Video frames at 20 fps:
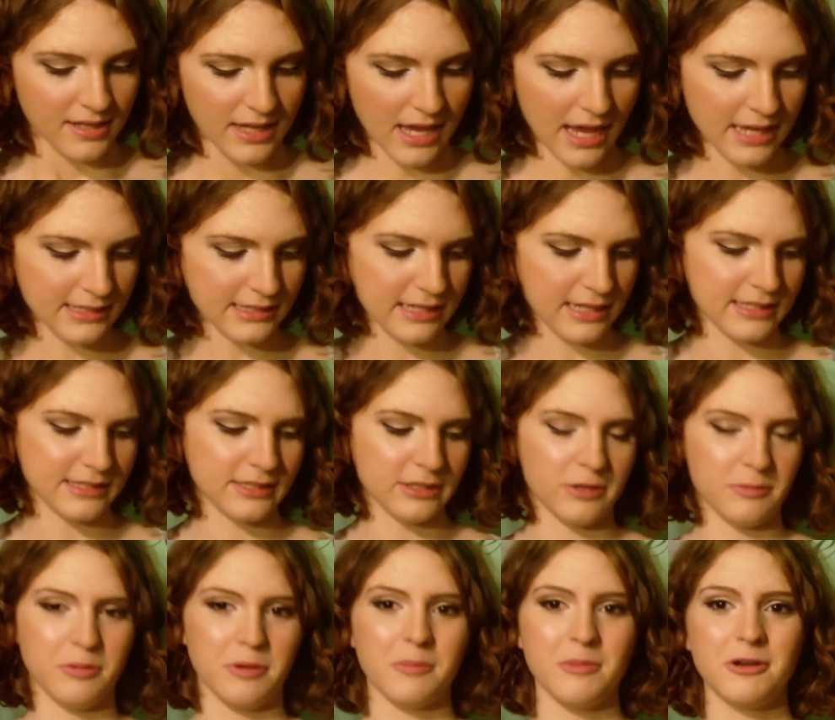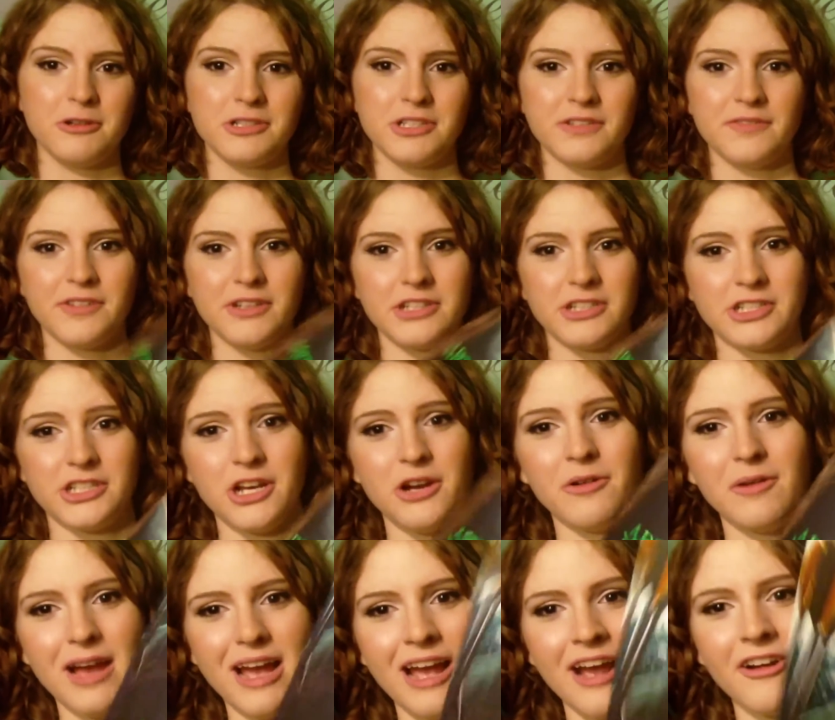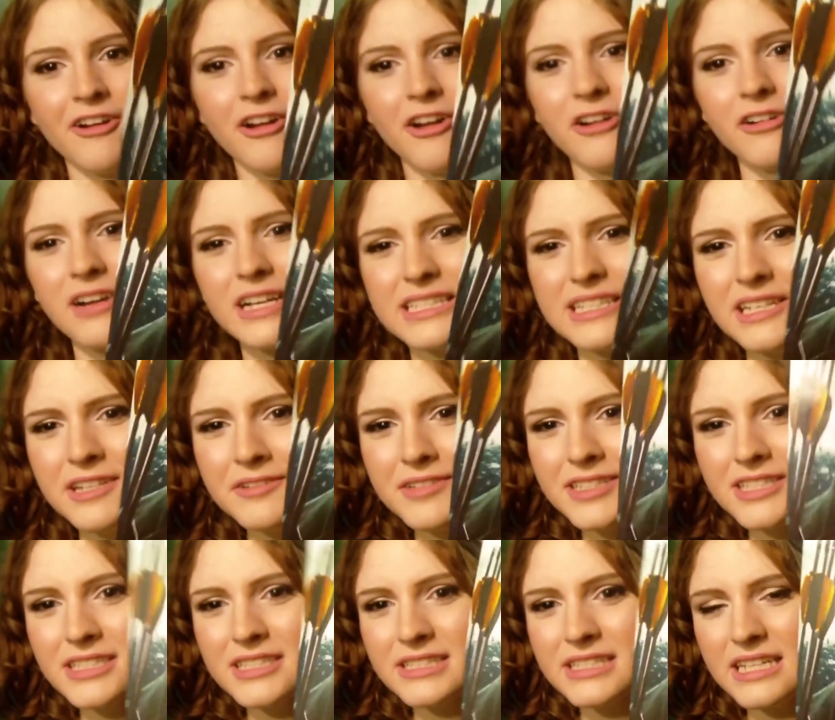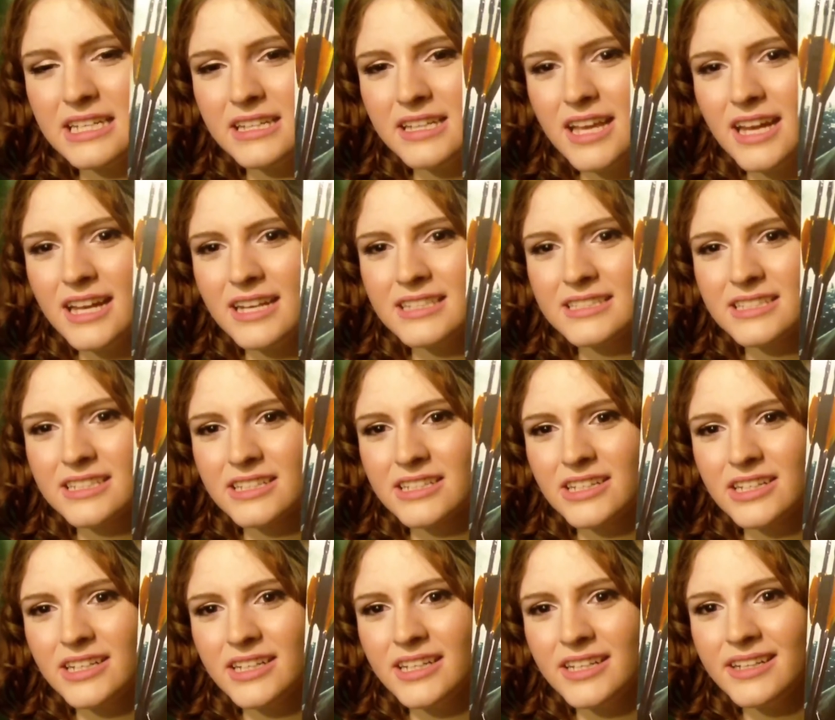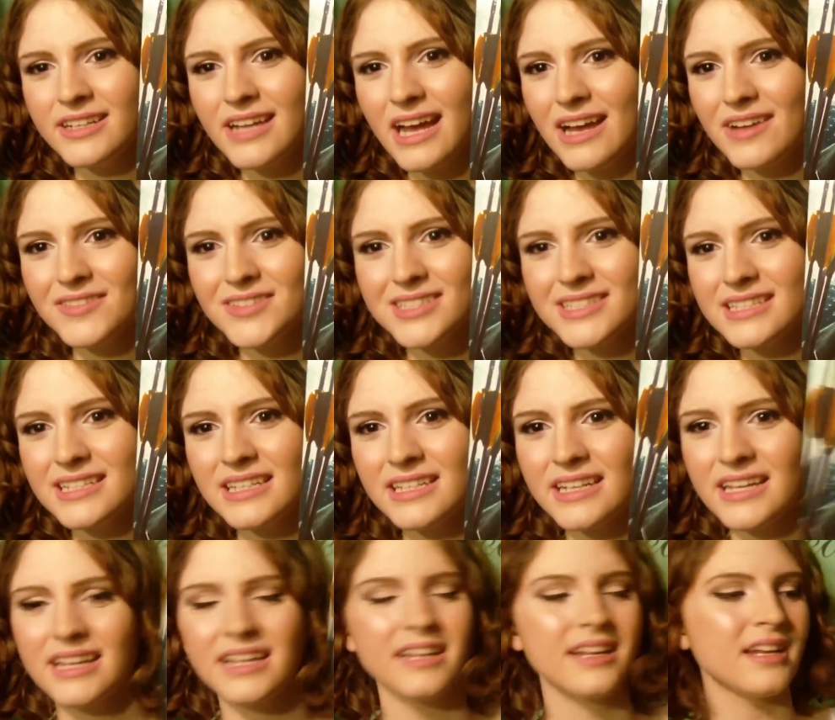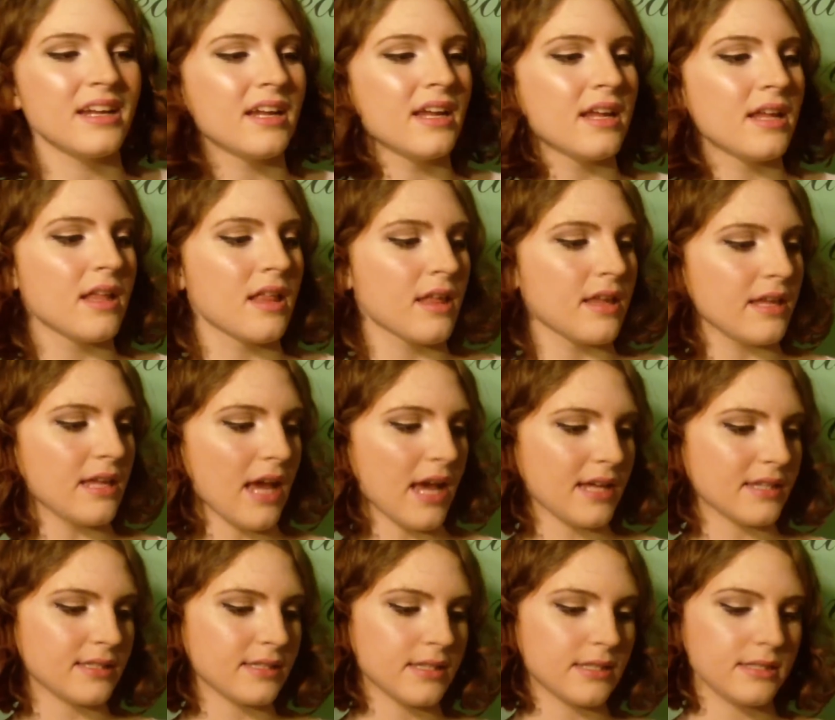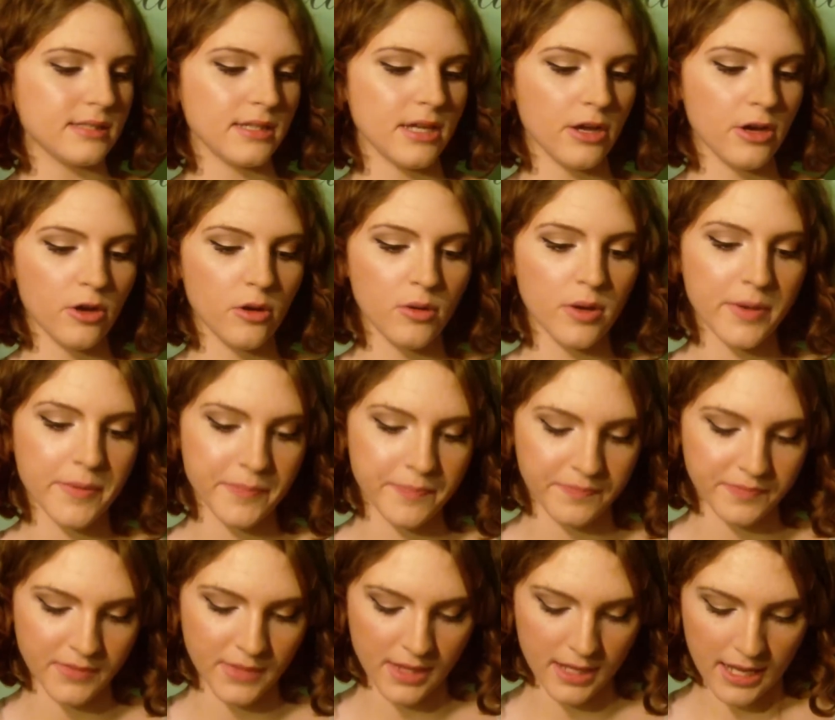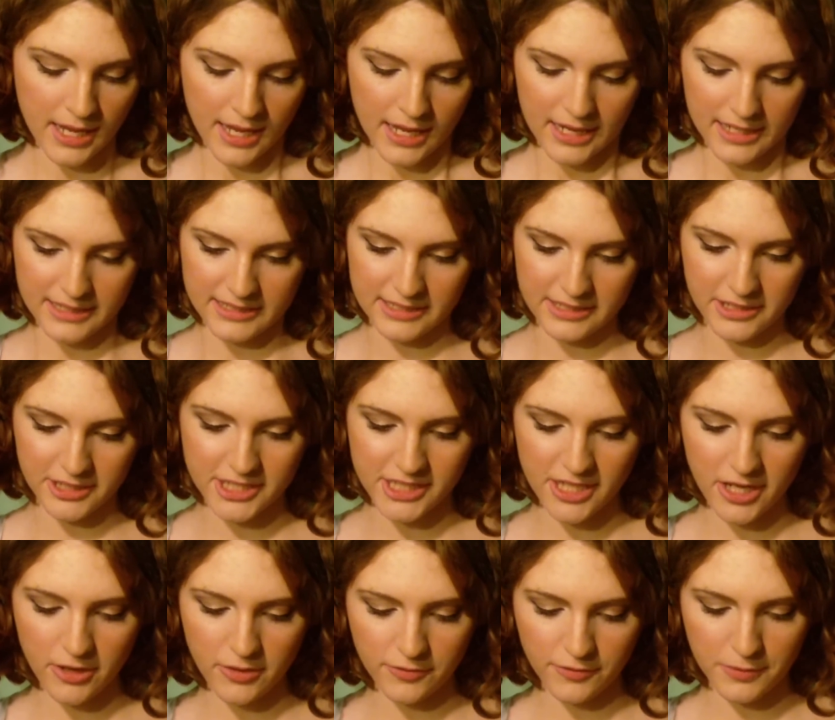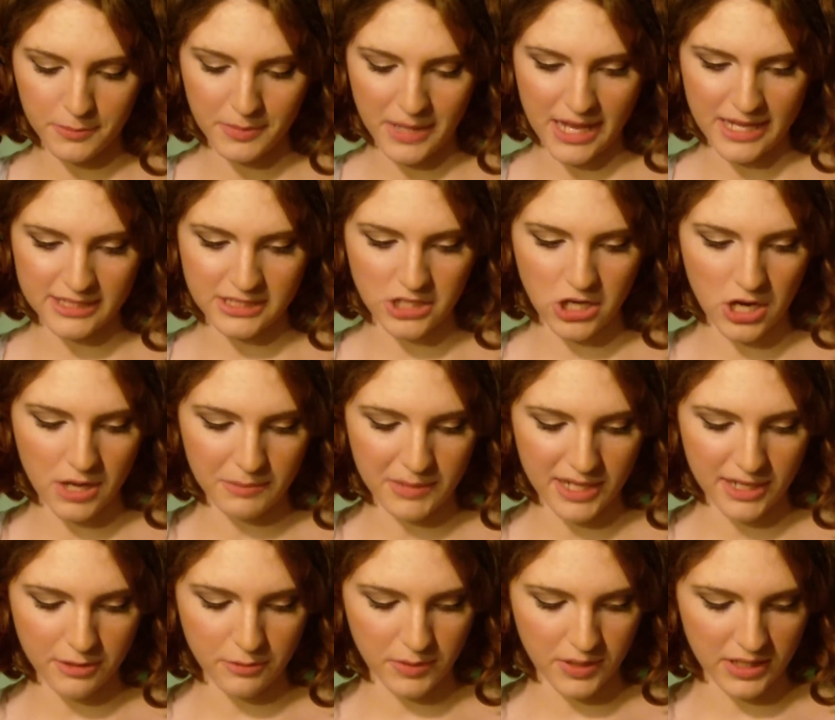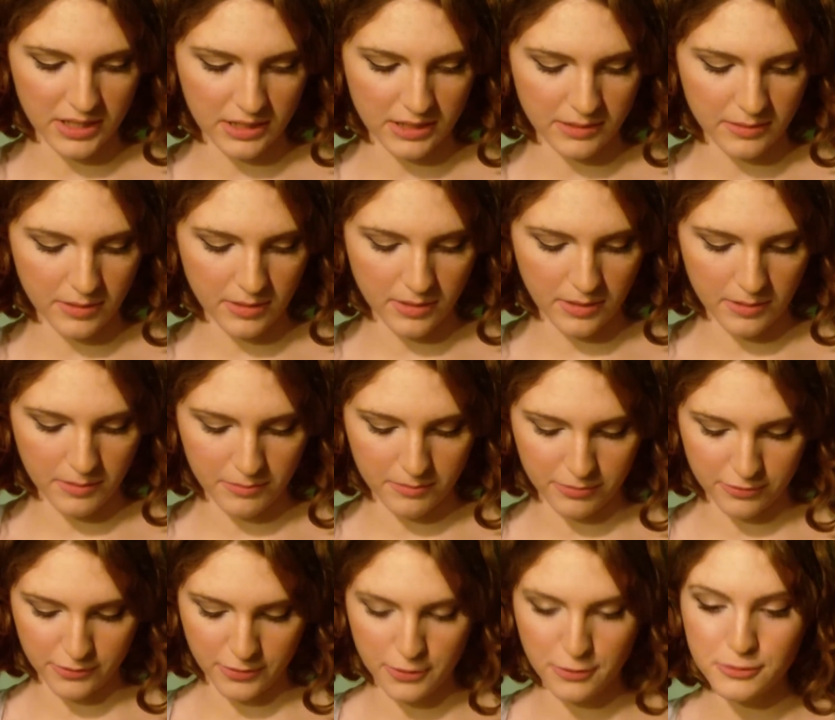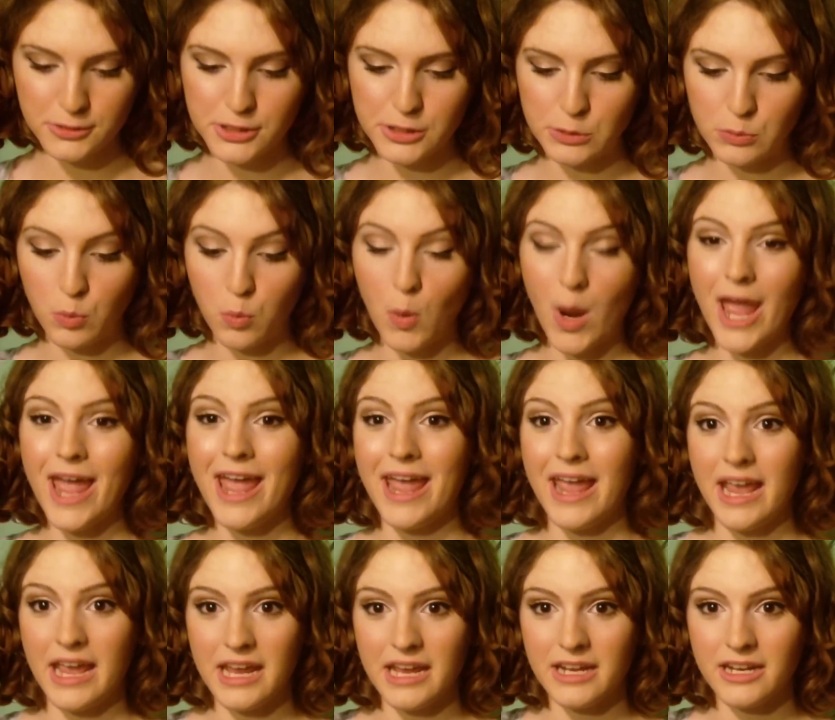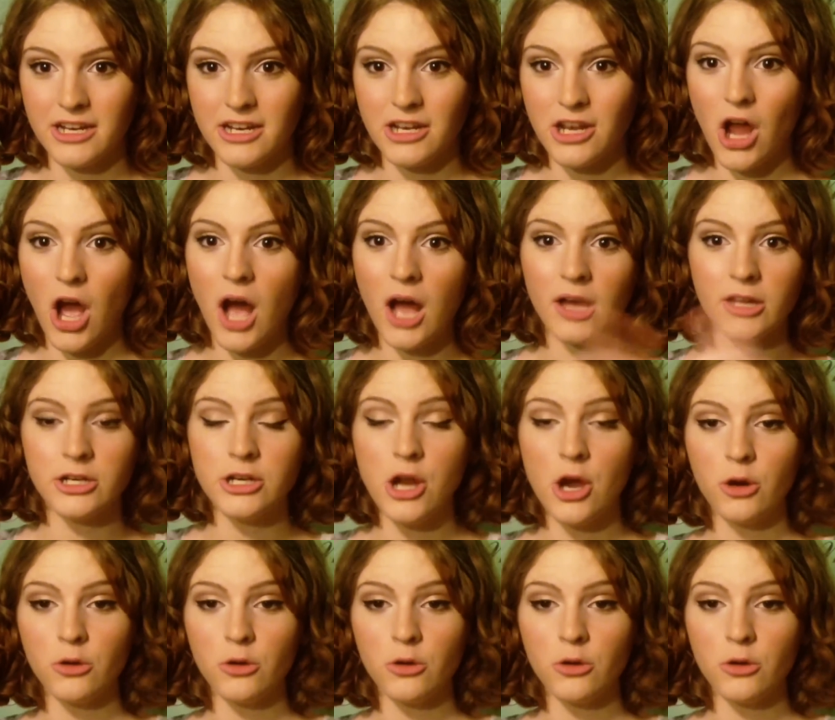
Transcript: has a nice little promotion for the show Arrow. Has anyone seen that? Is it good? I haven't seen it. Yes, so it starts out from last comic with Bruce Wayne, not